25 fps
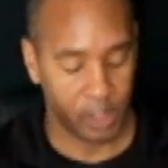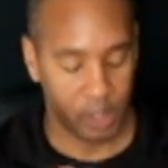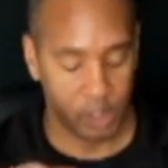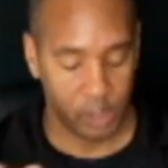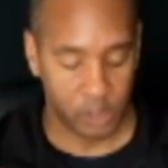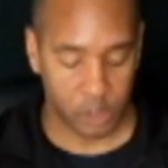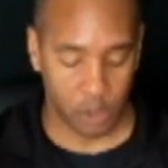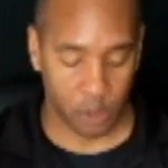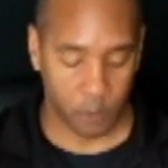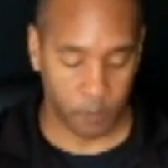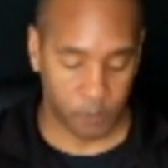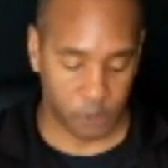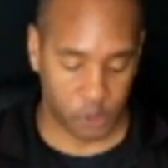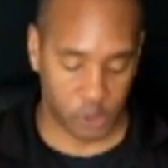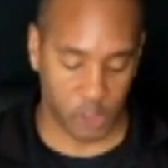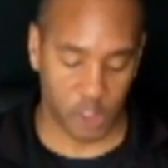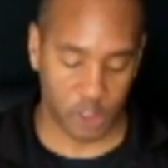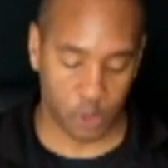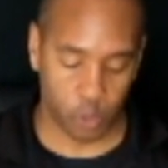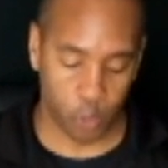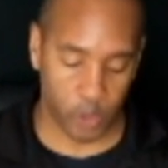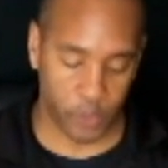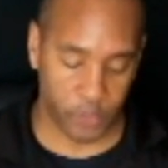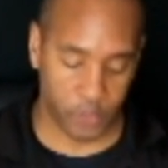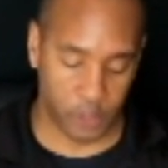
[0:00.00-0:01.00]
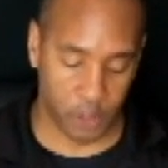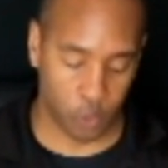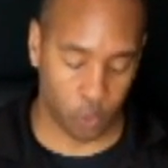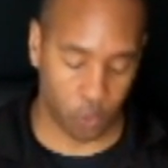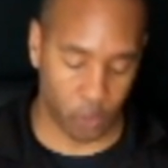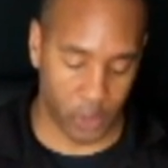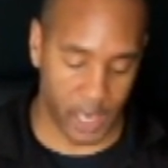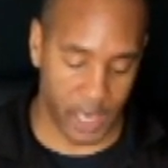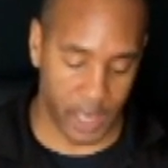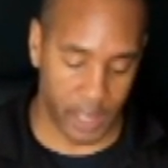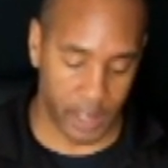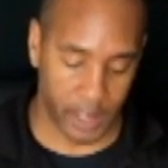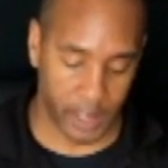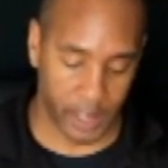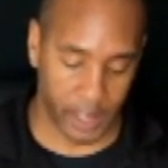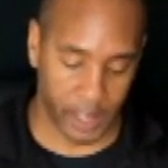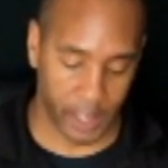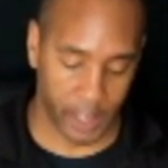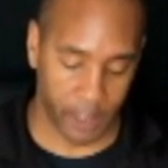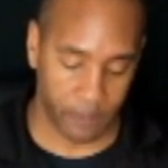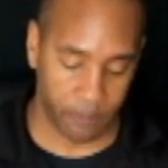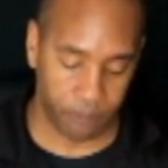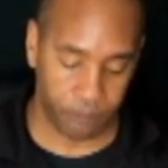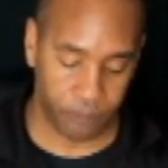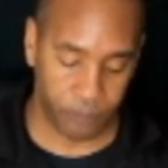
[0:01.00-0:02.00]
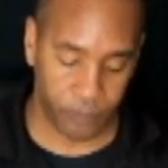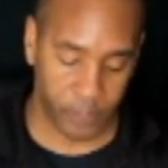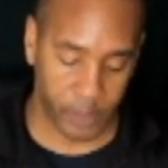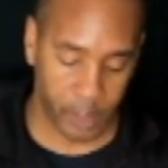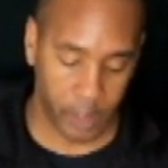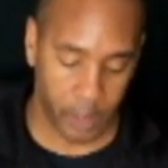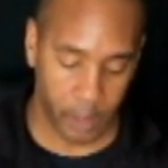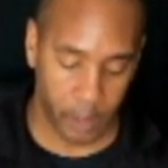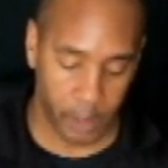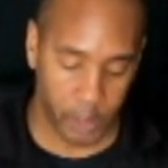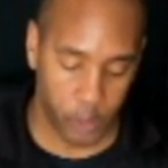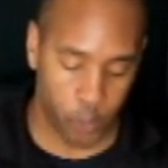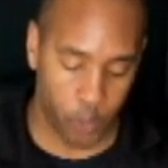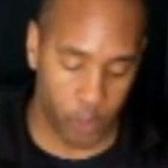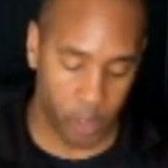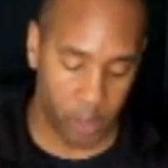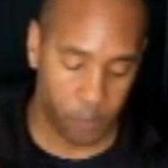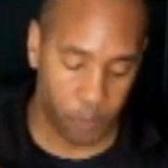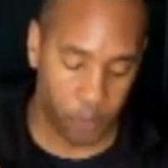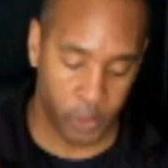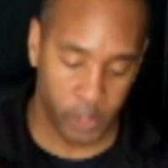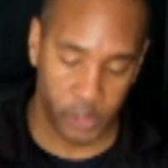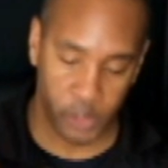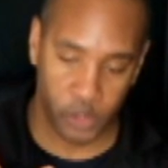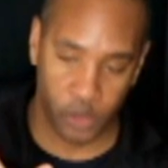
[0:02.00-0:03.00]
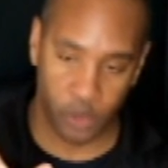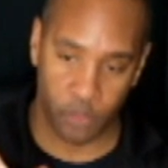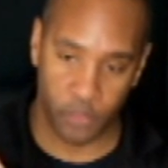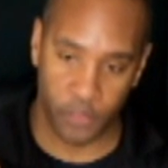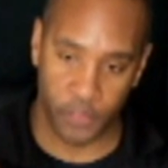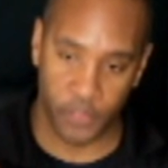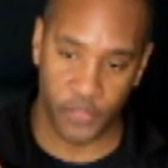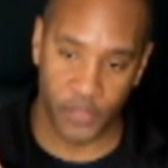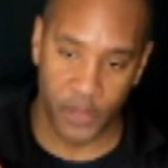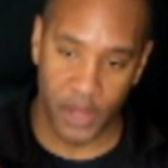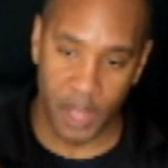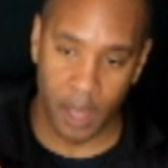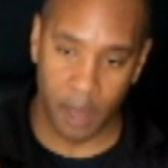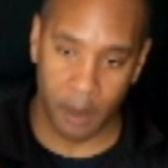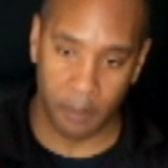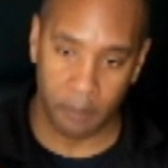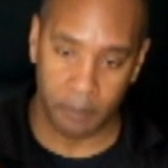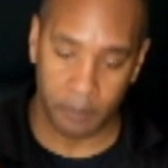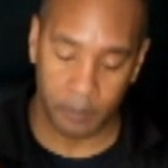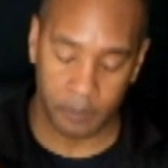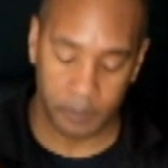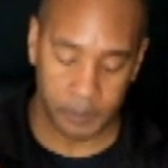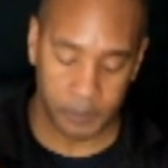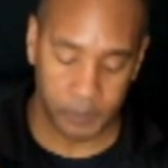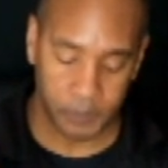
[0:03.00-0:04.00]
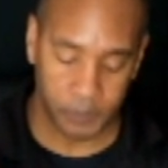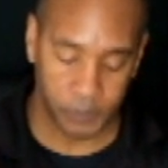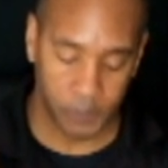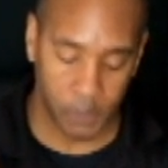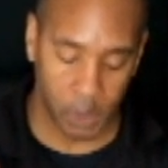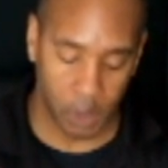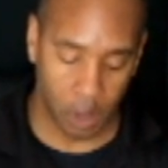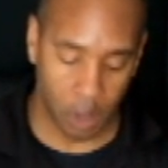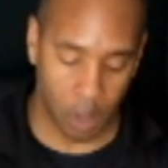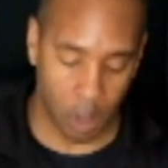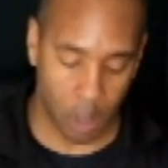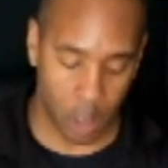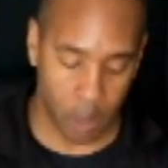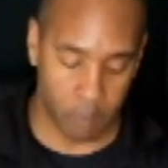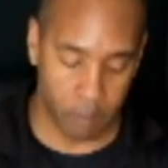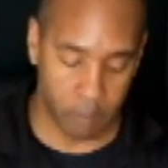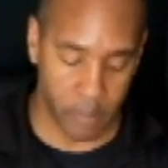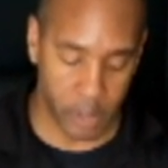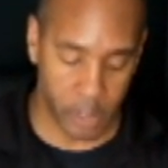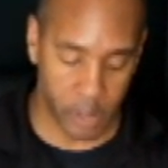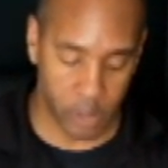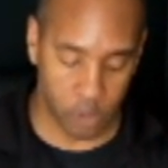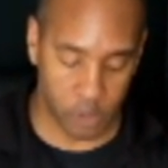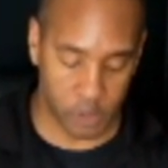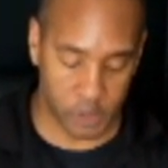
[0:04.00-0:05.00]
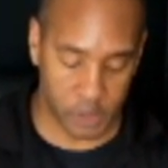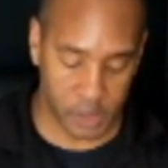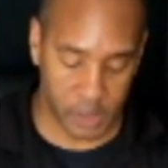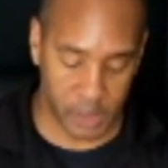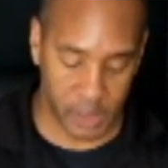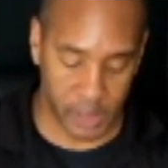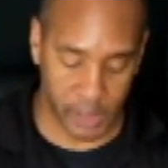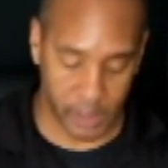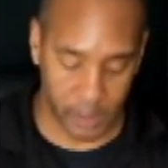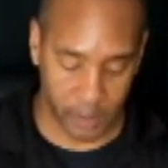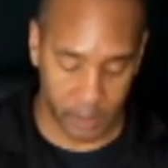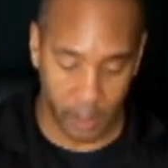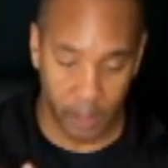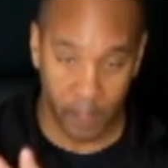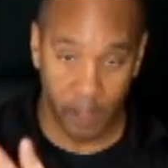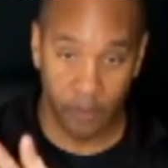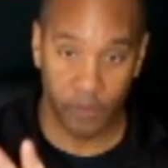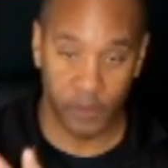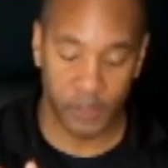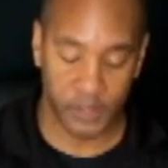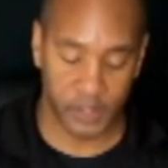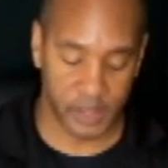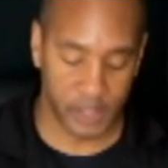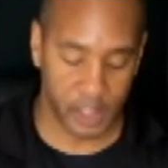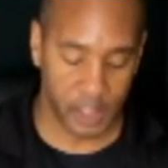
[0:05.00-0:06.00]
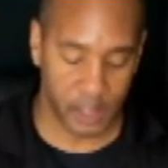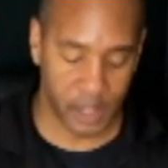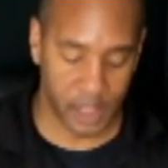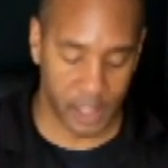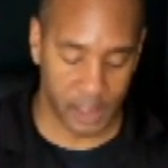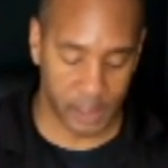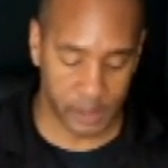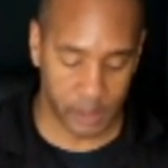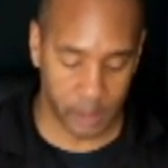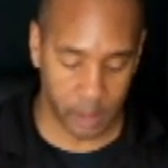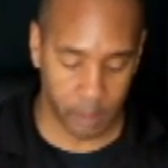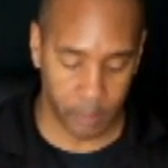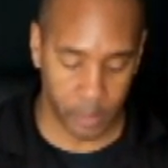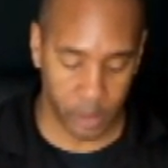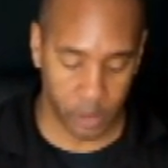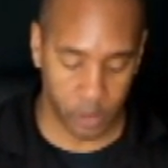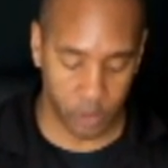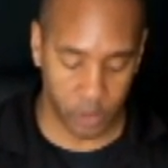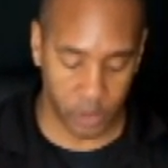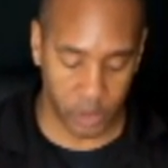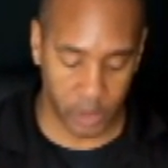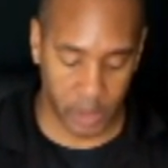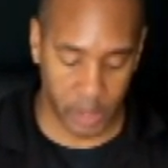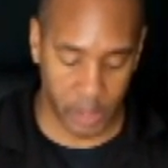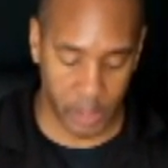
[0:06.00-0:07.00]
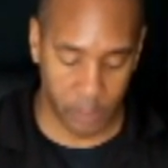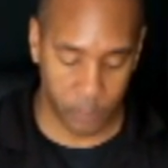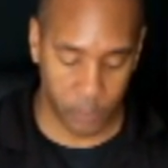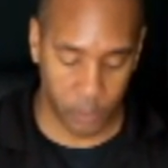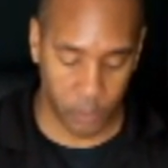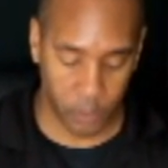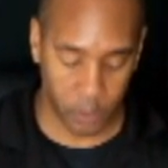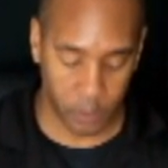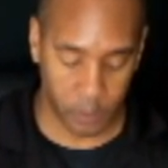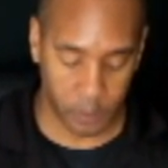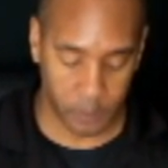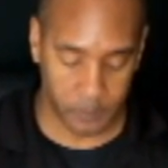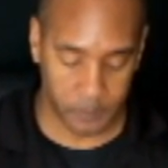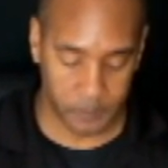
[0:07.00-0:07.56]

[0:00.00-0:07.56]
So just with your right hand, you want to put your thumb on middle C, the C that's in the middle of the keyboard.